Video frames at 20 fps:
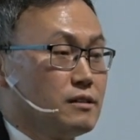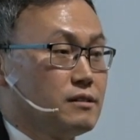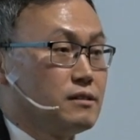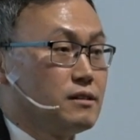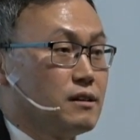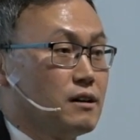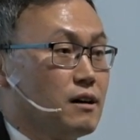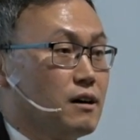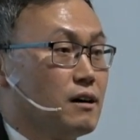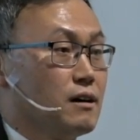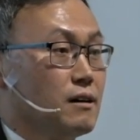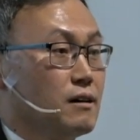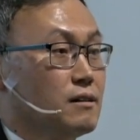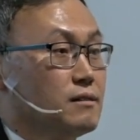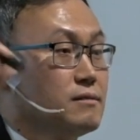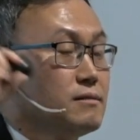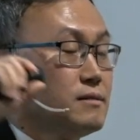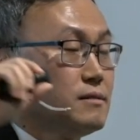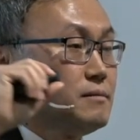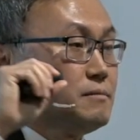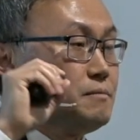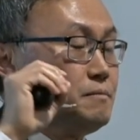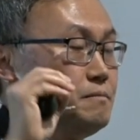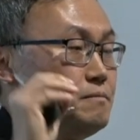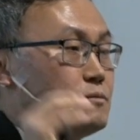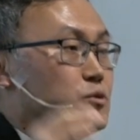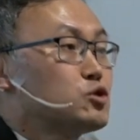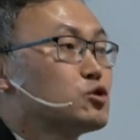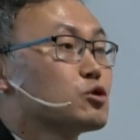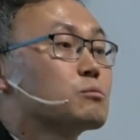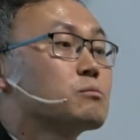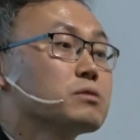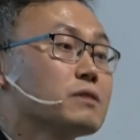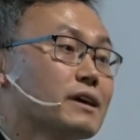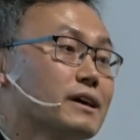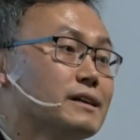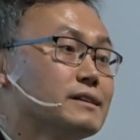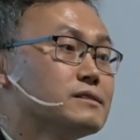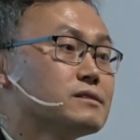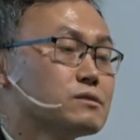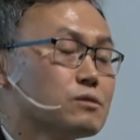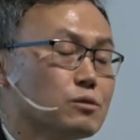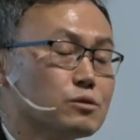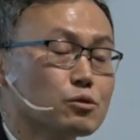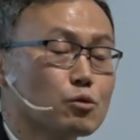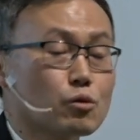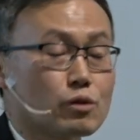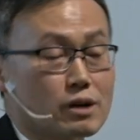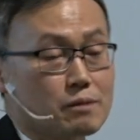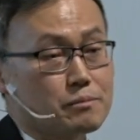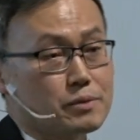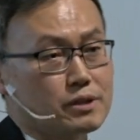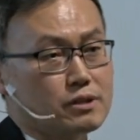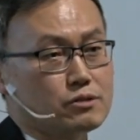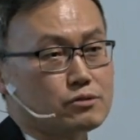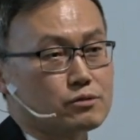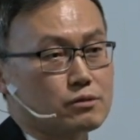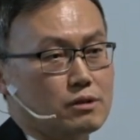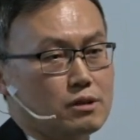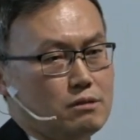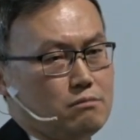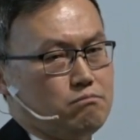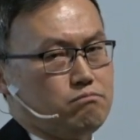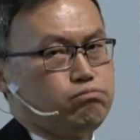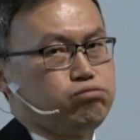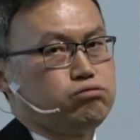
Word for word: the took place on the Korean Peninsula